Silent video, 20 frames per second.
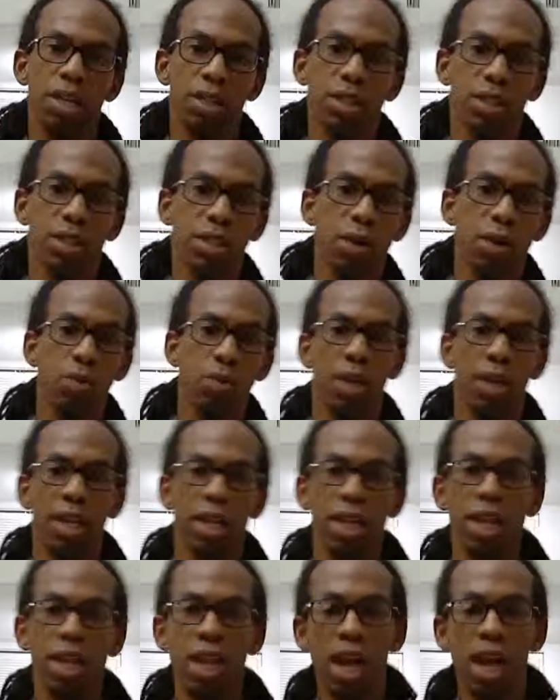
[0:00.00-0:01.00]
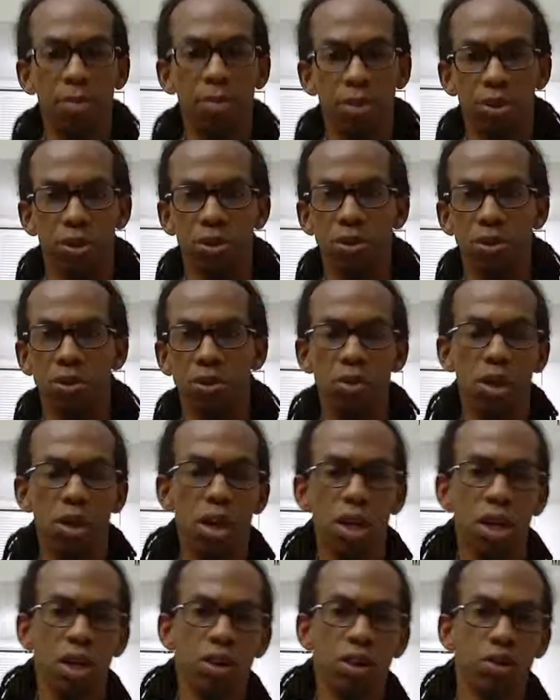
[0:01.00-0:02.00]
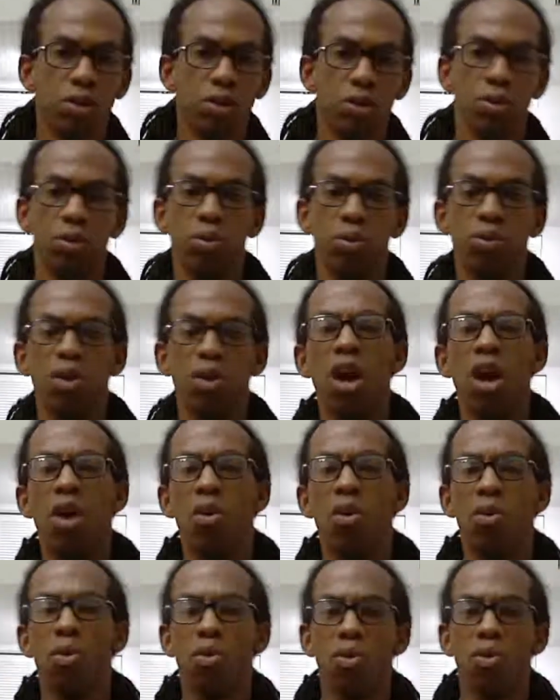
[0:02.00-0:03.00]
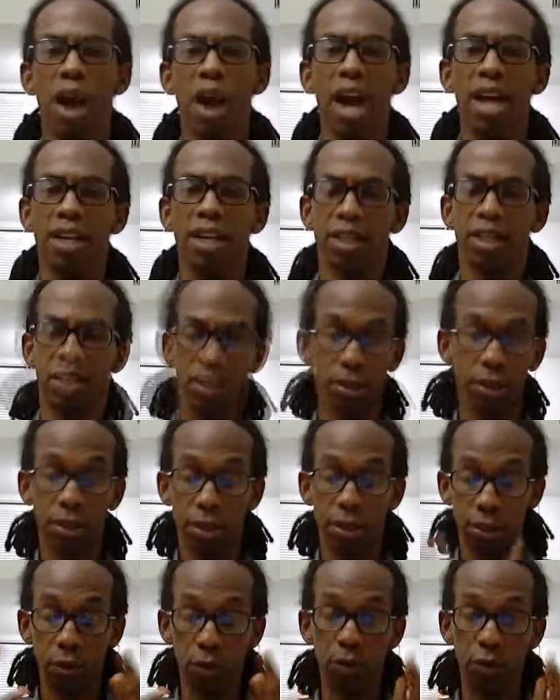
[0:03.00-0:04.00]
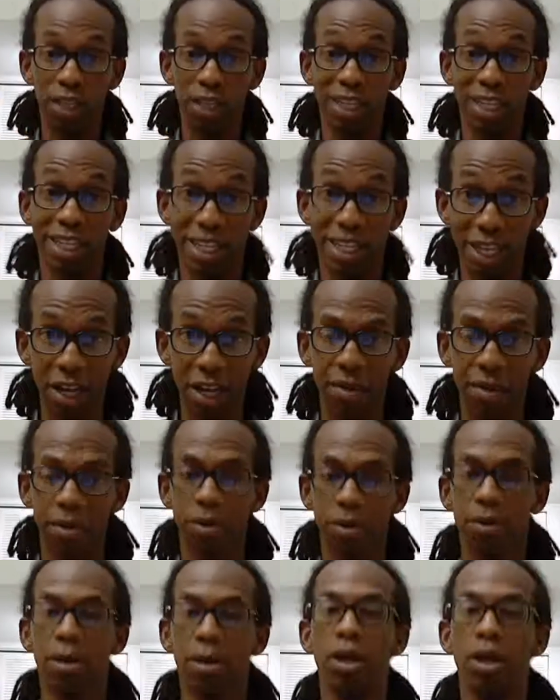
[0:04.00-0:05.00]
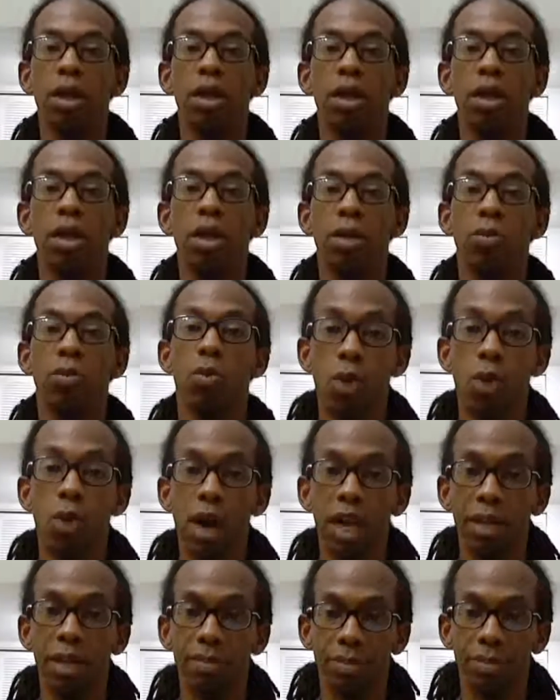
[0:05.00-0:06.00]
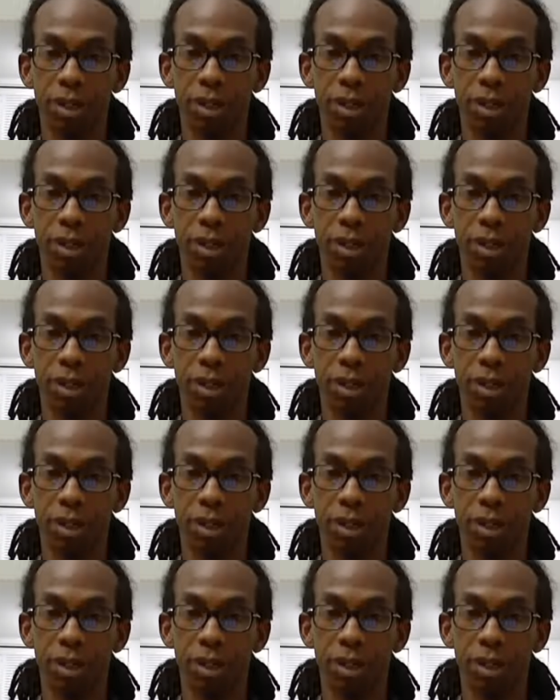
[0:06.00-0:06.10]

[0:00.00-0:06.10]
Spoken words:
it somewhat helps you to put the story together in one.